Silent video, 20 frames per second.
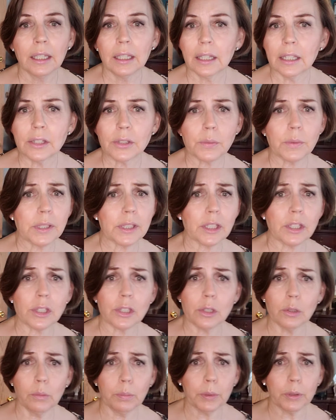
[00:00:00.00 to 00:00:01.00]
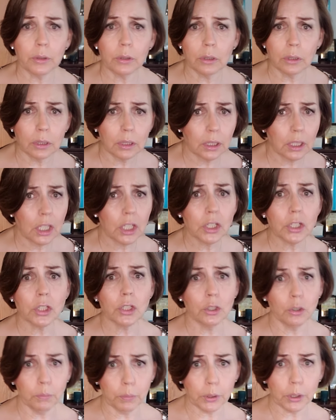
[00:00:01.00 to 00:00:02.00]
This was a super
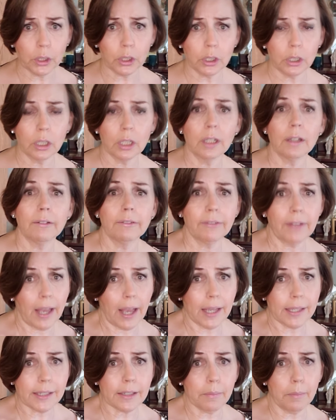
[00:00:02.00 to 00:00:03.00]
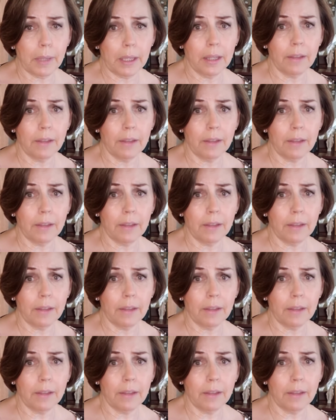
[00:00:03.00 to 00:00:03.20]
duper fast